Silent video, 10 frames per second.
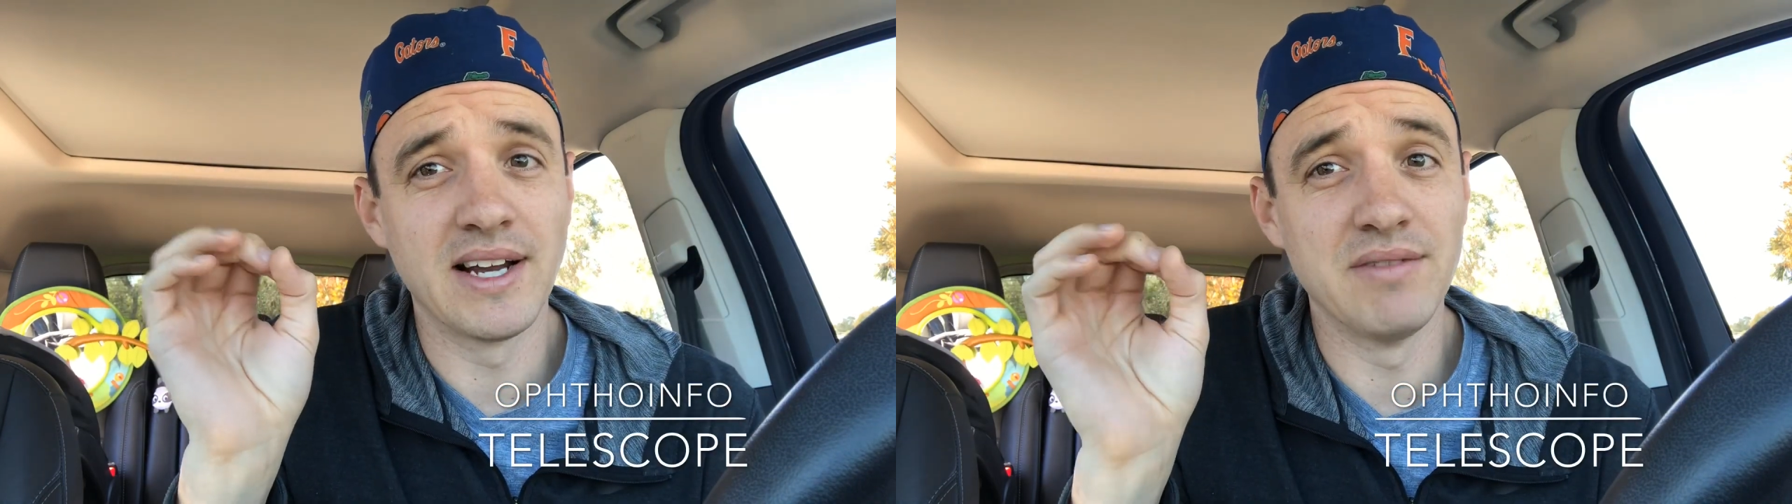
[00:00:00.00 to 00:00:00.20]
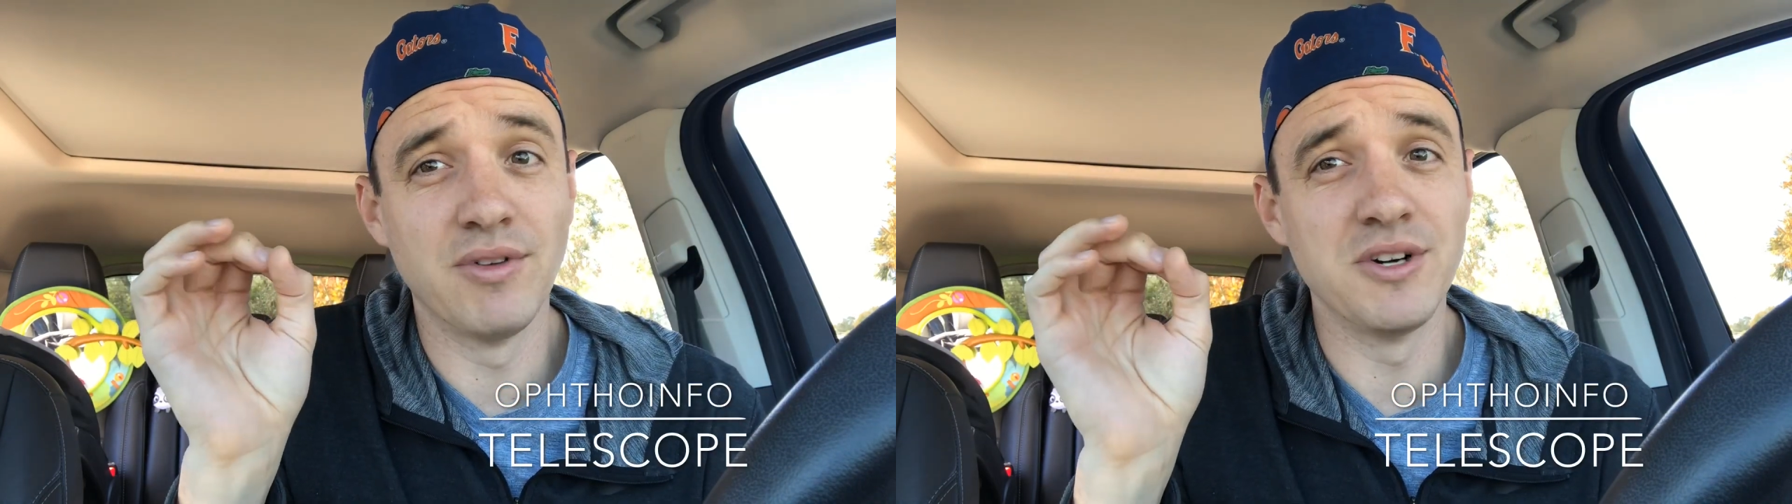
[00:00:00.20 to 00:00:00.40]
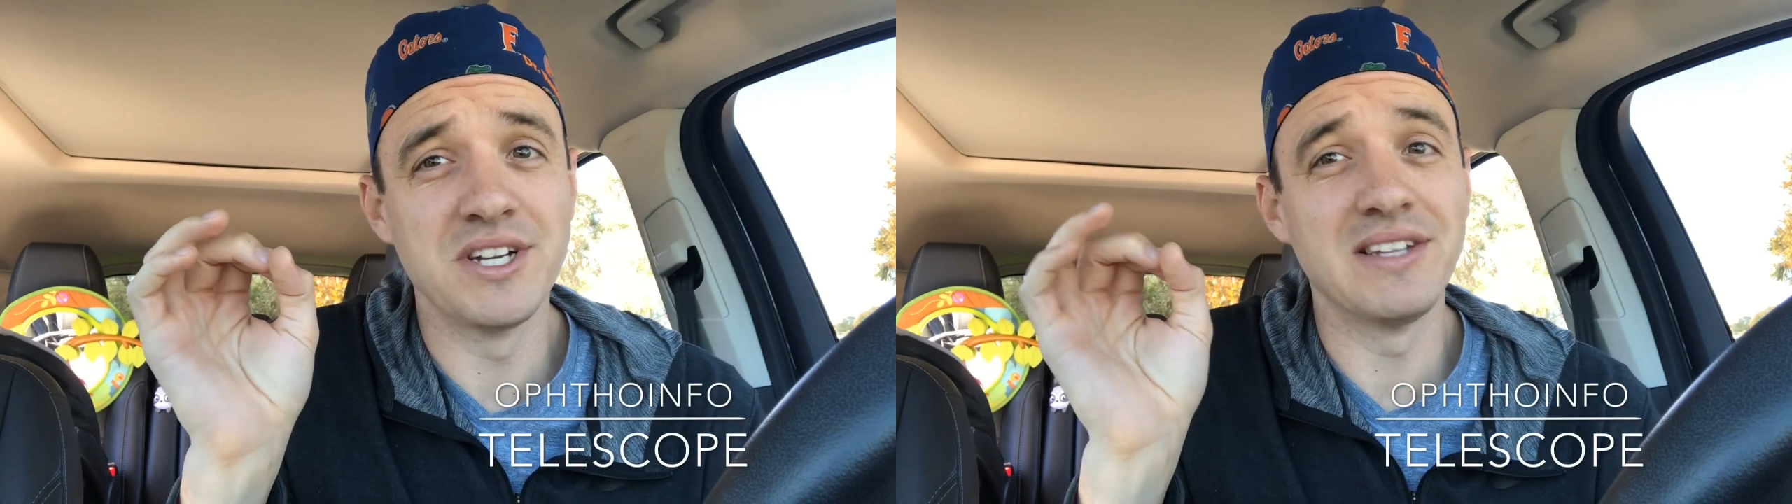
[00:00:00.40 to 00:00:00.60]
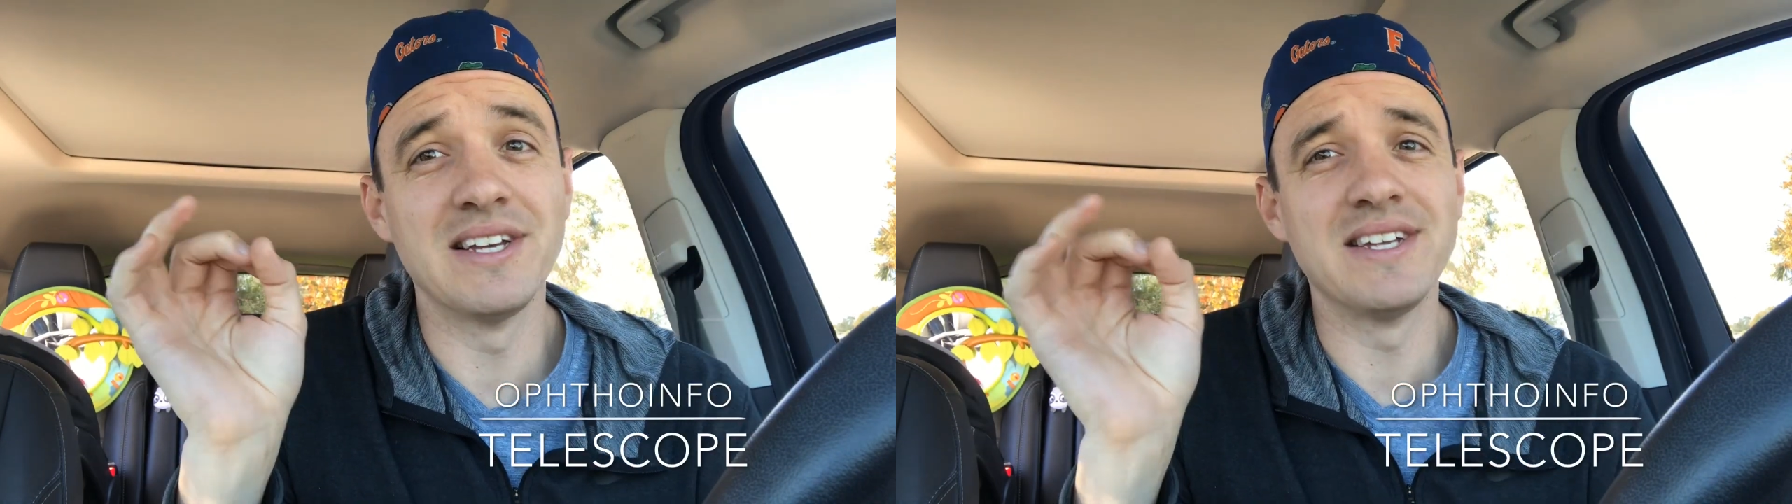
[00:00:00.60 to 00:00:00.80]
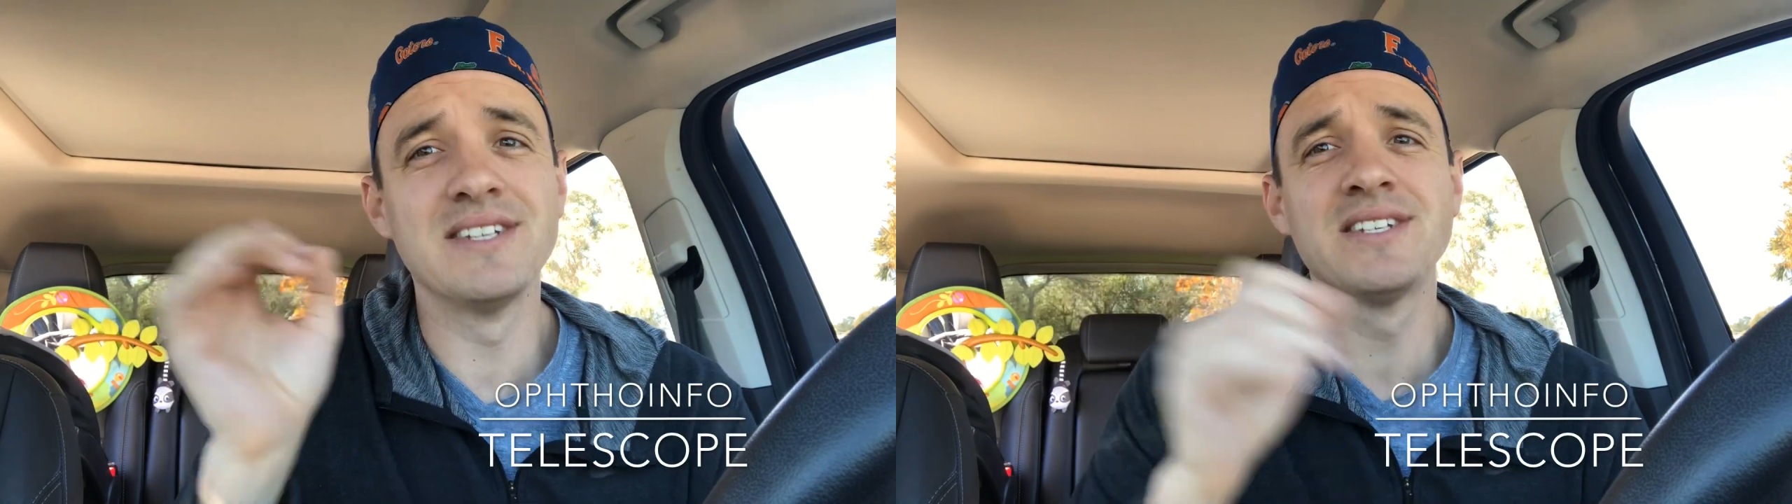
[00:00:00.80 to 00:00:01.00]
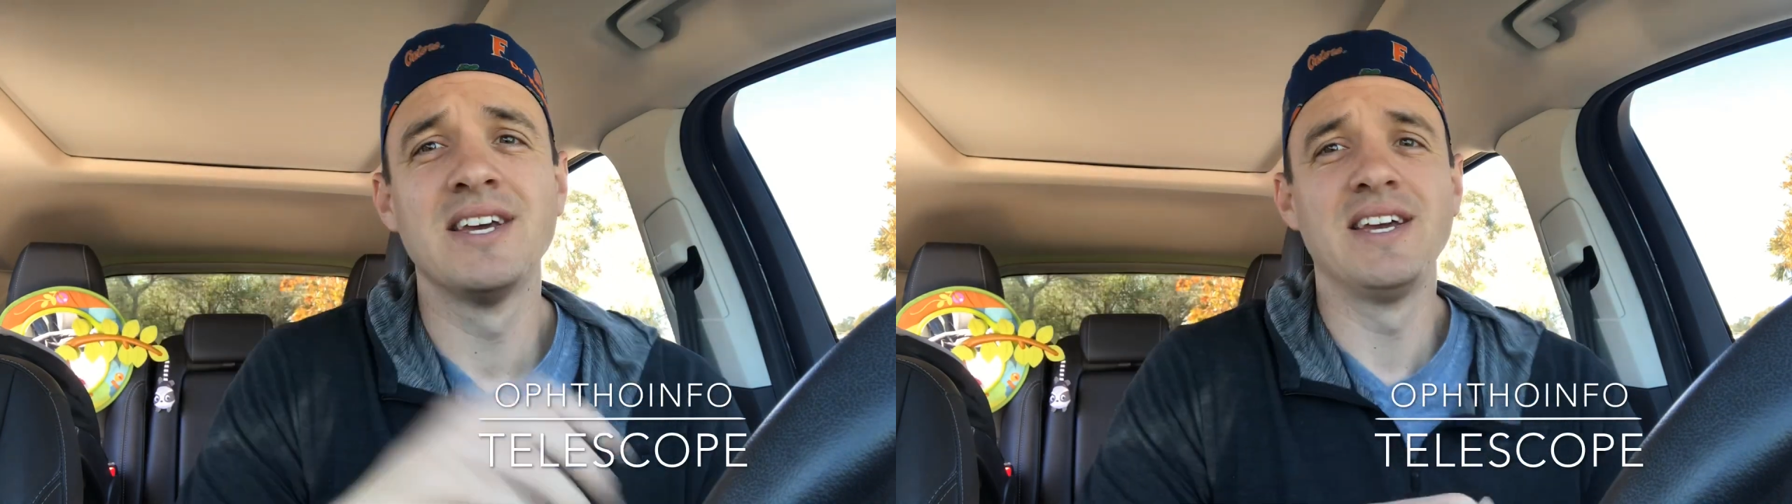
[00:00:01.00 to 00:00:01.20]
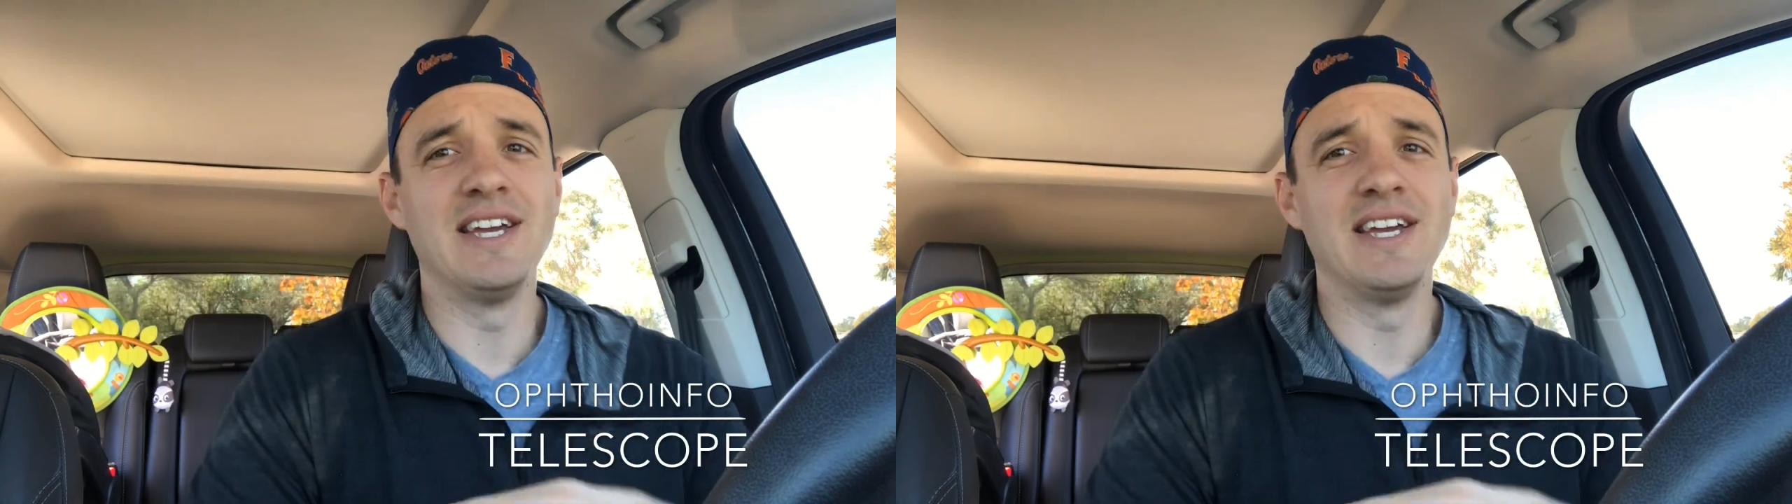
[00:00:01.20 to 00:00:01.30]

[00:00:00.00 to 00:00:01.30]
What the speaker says: converging lens.